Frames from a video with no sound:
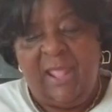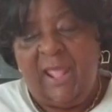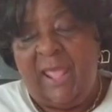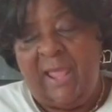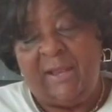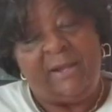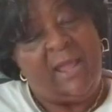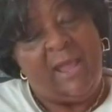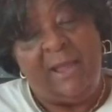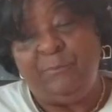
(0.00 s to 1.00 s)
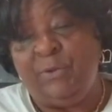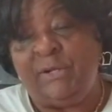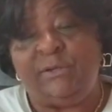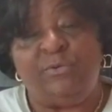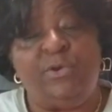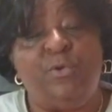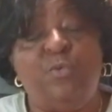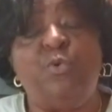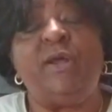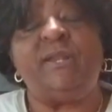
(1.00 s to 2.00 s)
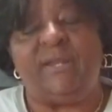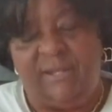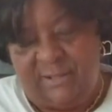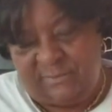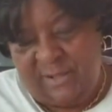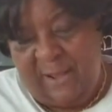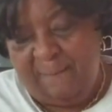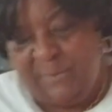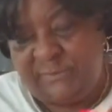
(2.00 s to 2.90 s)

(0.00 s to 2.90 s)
And I really don't know what it is, but